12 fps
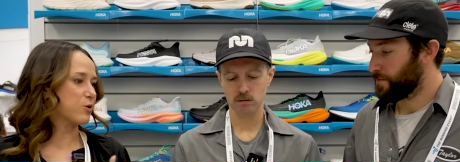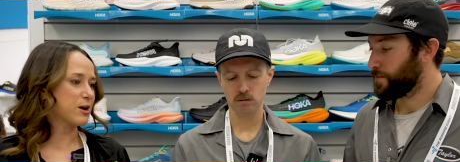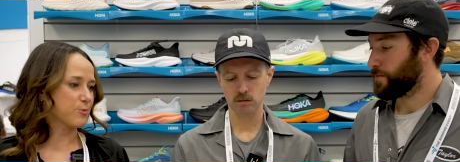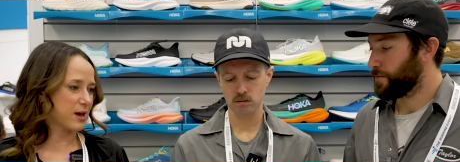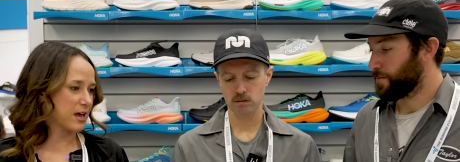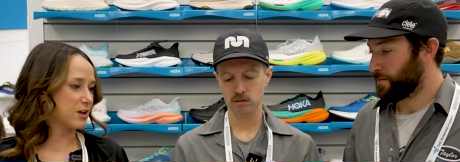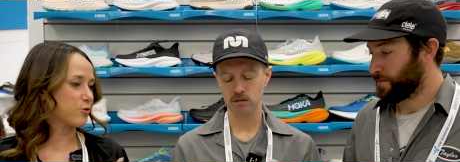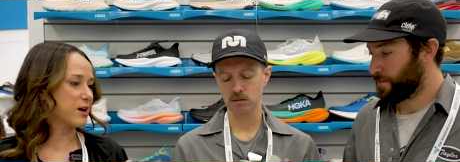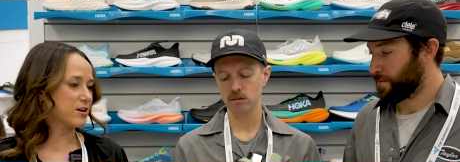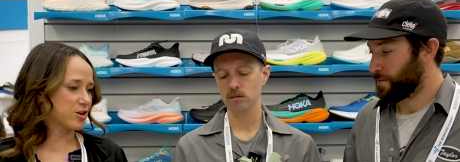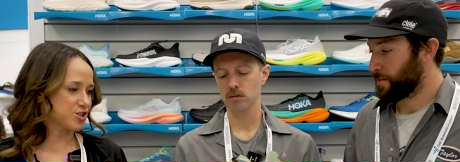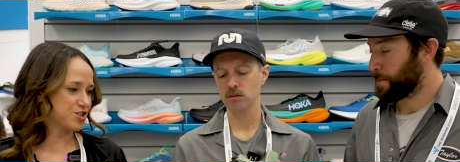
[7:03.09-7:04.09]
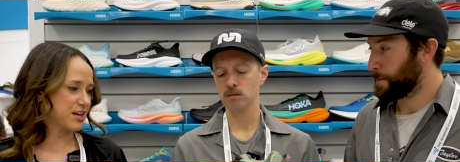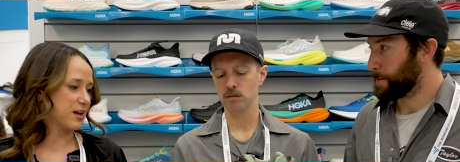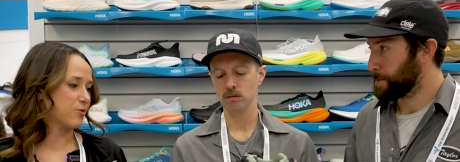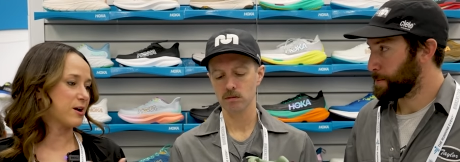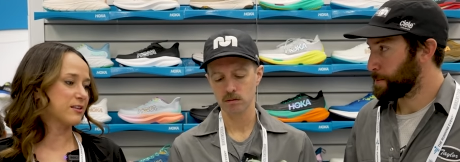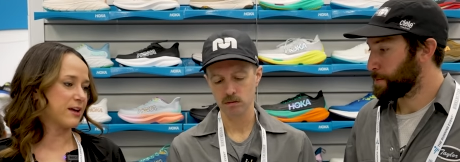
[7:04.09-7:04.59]
Speaker 1: great weight, great cushioning,
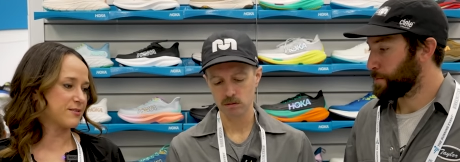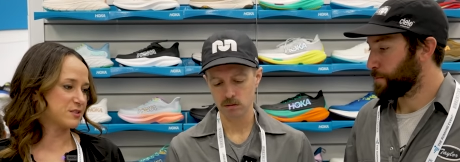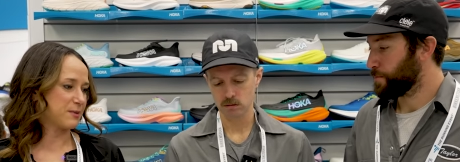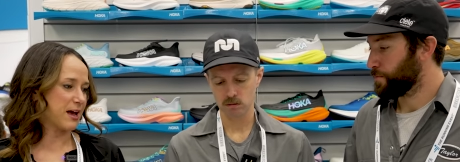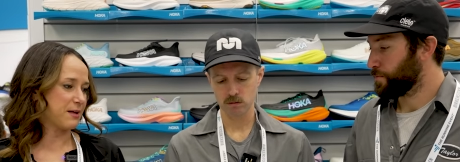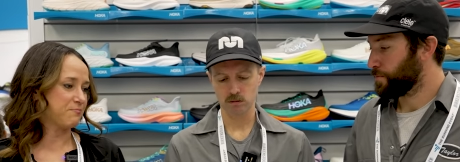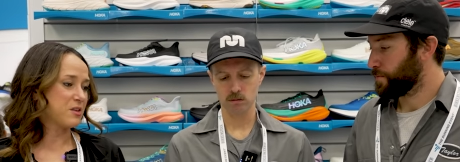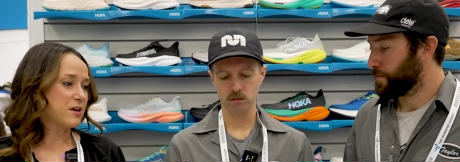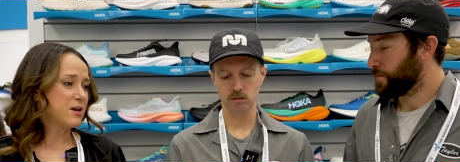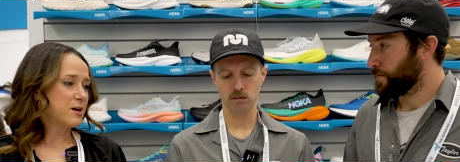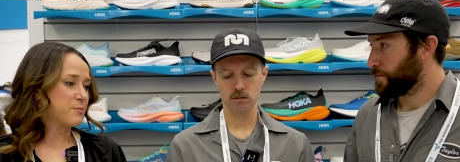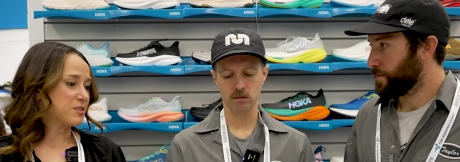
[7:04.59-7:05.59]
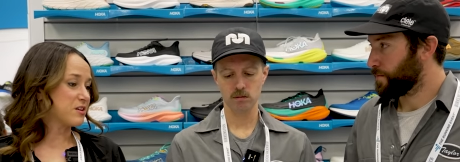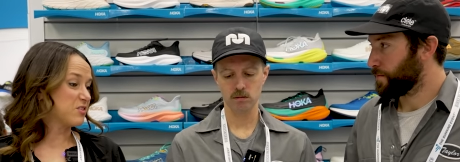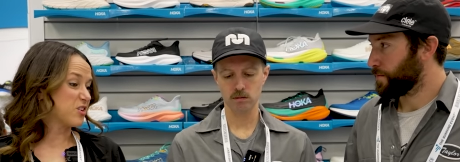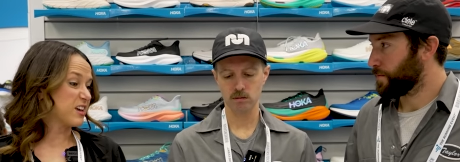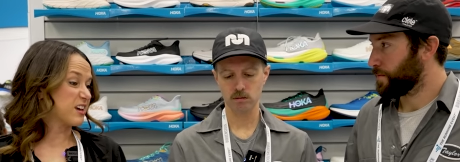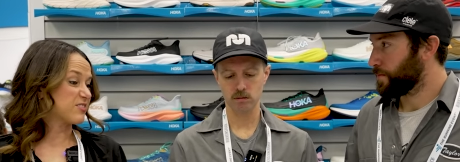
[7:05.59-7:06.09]
great lifespan. But then
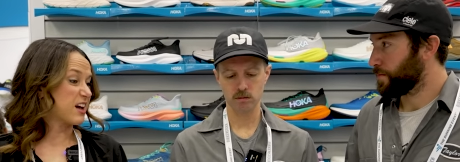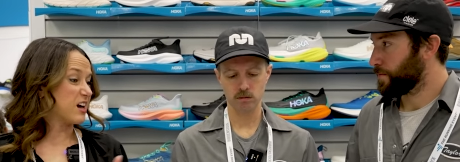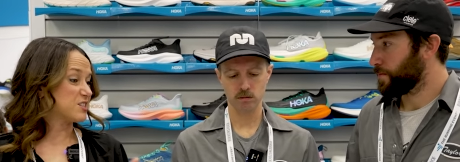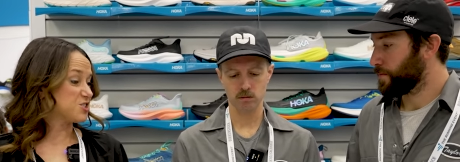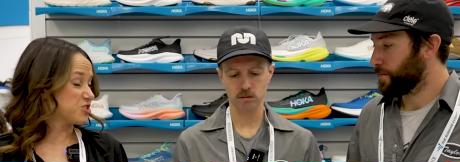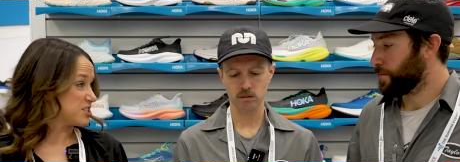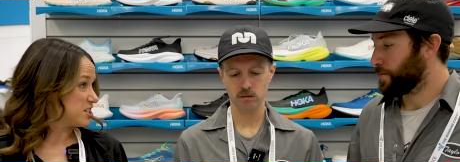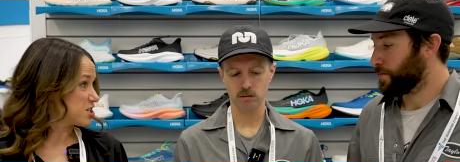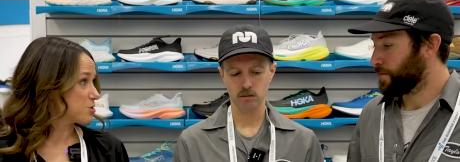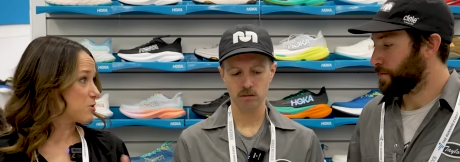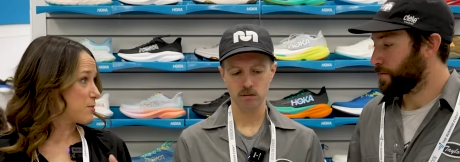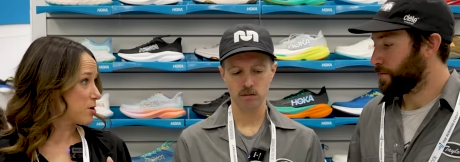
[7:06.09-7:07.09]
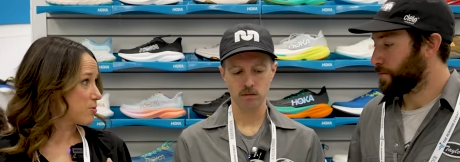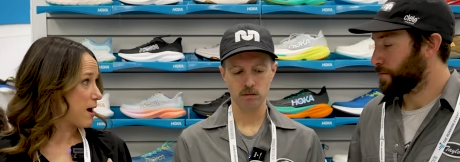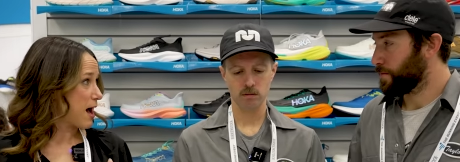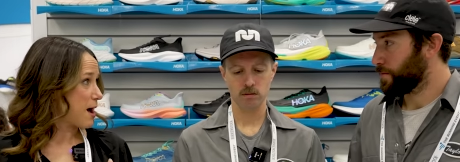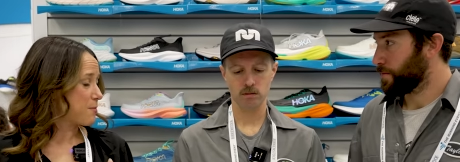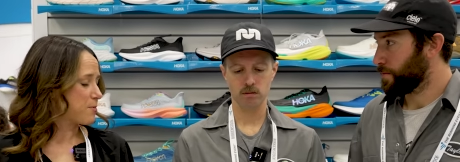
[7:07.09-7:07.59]
looking at that strategic rubber
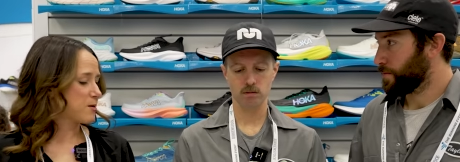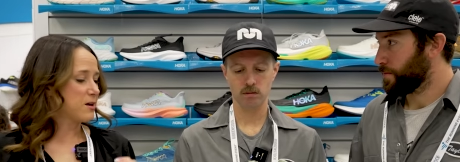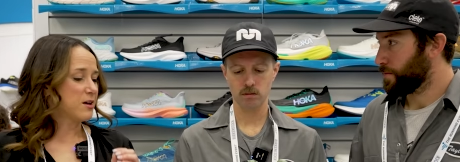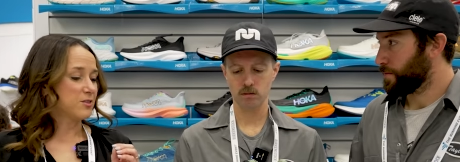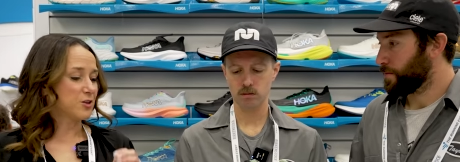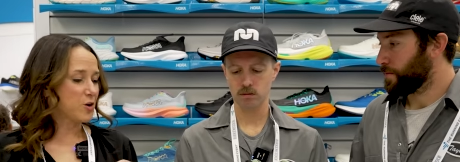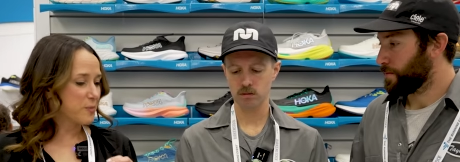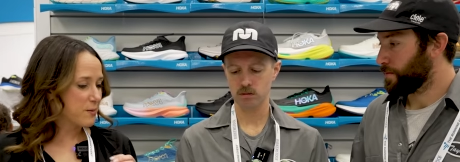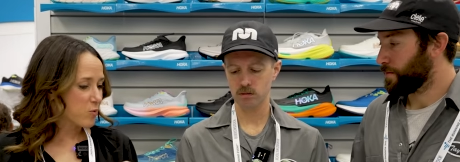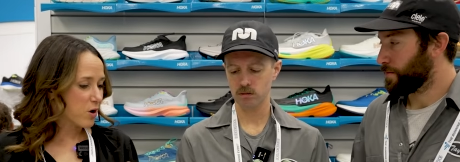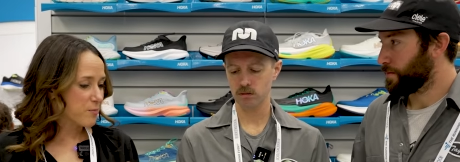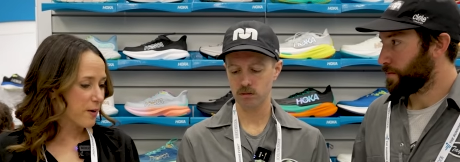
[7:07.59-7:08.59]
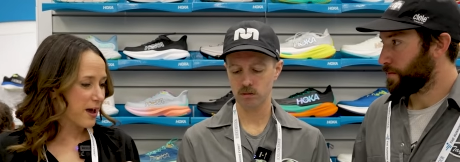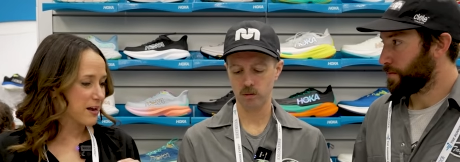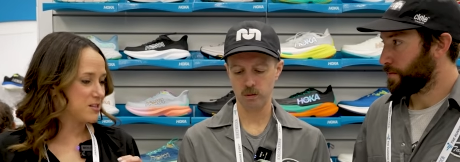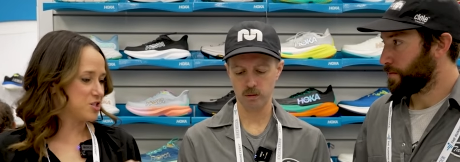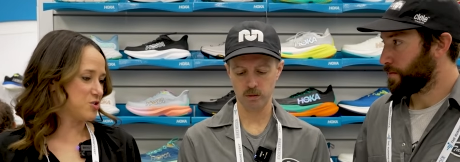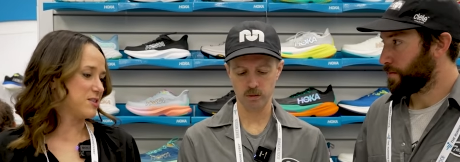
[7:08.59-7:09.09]
wrap, a little bit more bite and
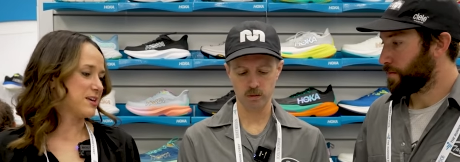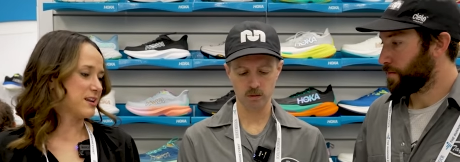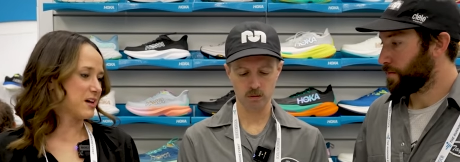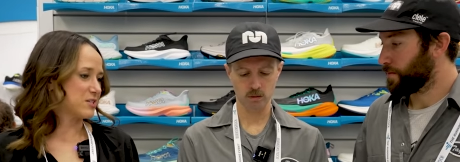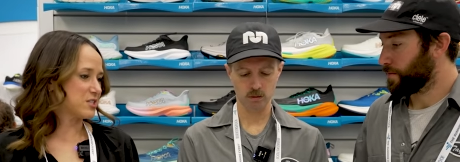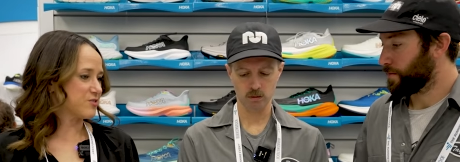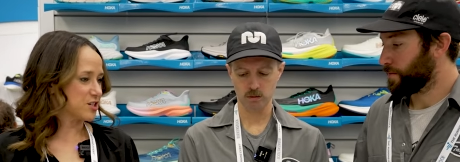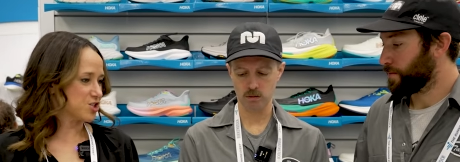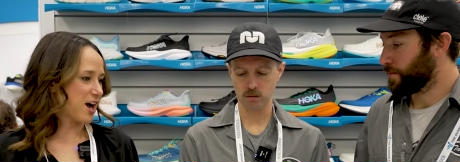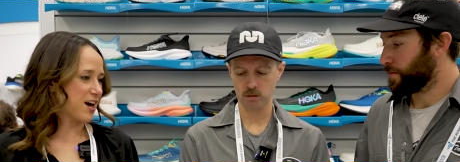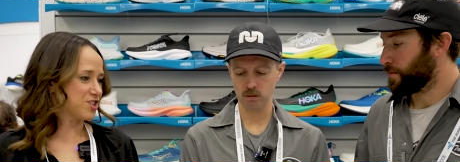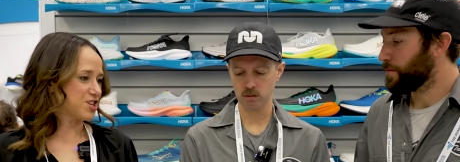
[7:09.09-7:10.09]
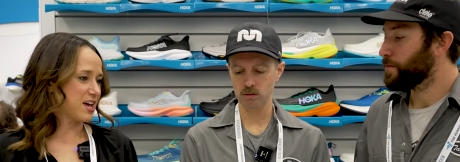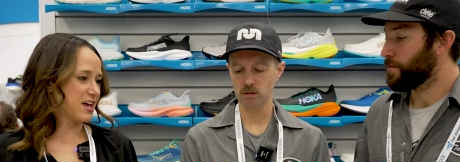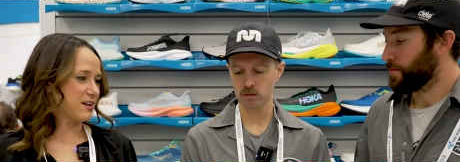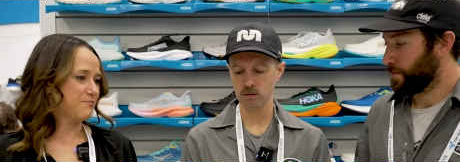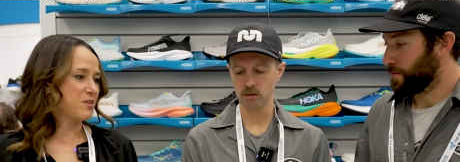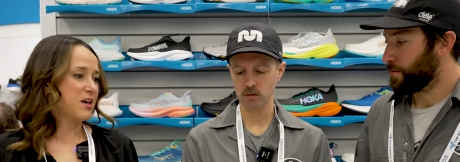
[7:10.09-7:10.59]
toothiness for
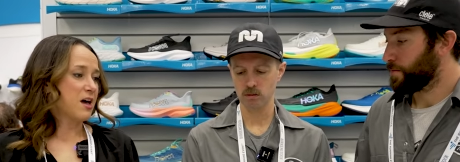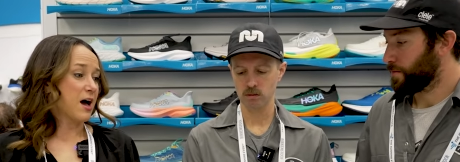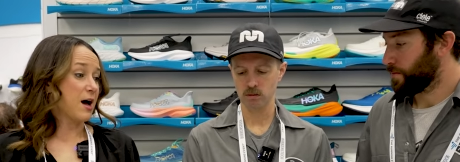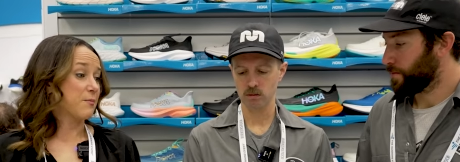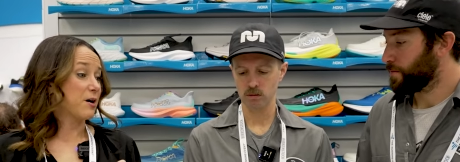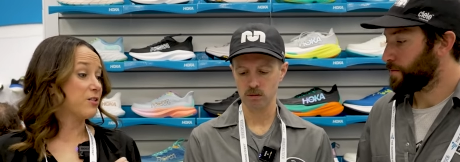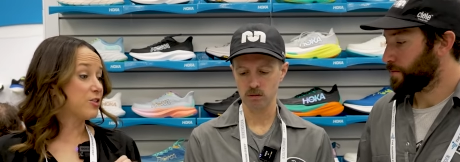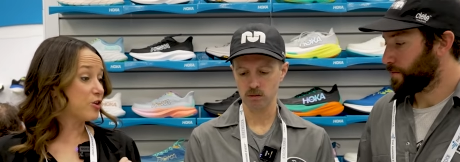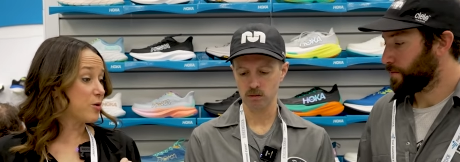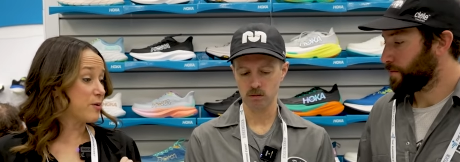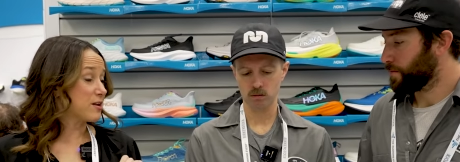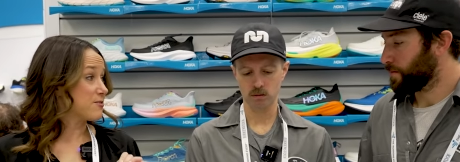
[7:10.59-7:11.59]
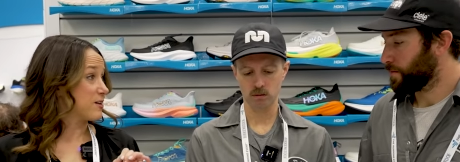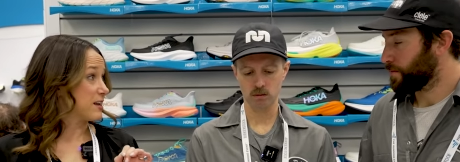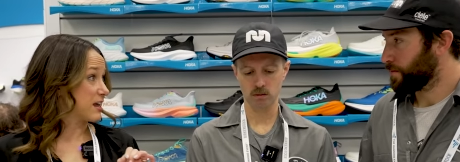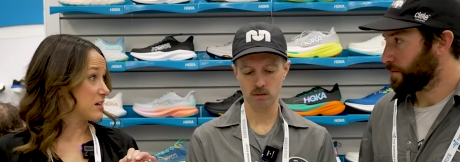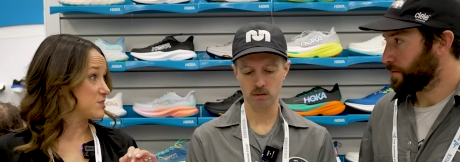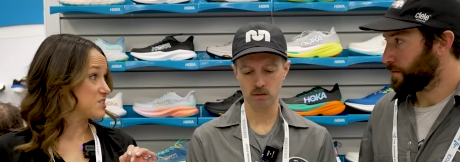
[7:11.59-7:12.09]
traction, um, a little bit of
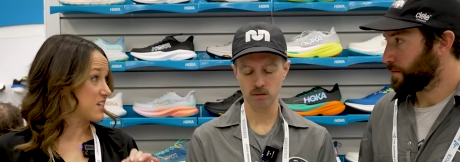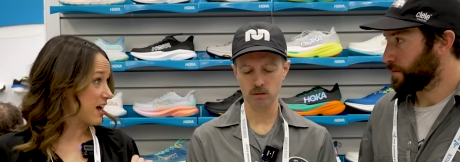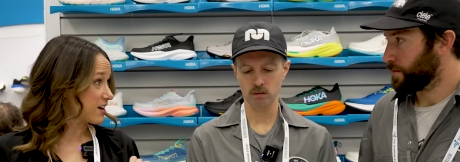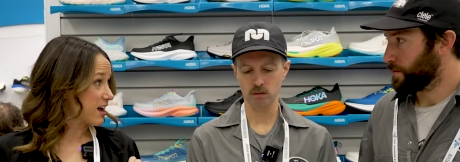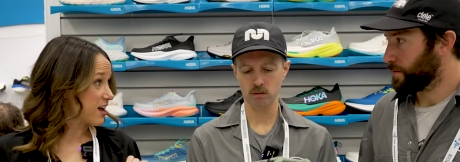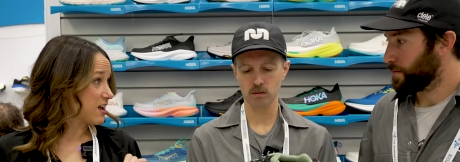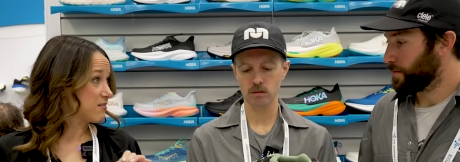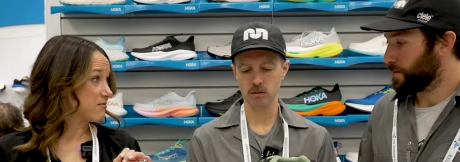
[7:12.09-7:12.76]
enhanced stack height